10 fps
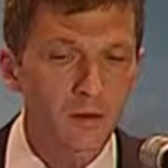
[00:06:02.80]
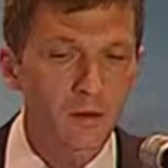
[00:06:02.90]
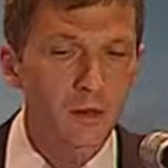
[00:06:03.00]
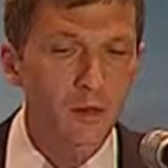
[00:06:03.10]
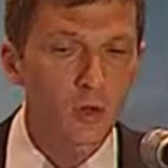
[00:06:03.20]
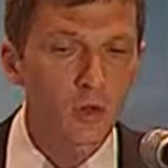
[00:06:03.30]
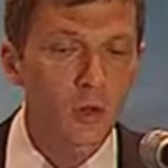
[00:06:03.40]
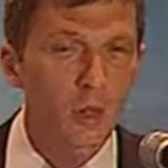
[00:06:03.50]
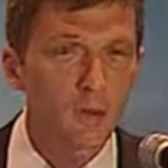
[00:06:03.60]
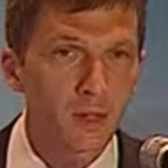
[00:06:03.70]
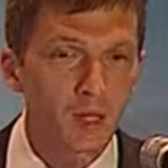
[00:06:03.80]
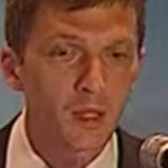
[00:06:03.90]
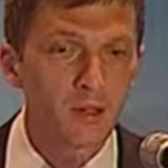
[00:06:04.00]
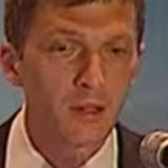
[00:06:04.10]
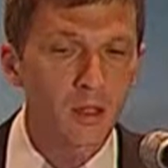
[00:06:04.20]
based on the materials
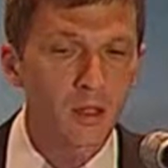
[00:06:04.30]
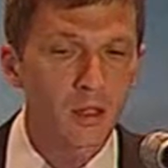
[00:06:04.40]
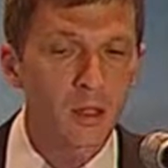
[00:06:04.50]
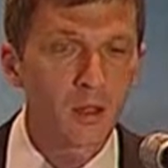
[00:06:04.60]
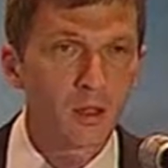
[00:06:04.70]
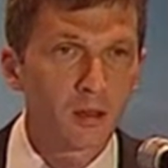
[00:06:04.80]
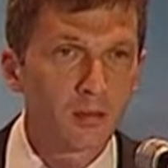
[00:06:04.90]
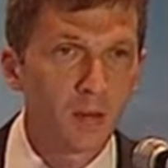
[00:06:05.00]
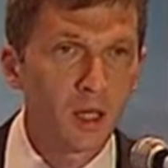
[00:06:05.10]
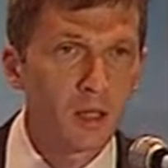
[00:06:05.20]
of vision map A3.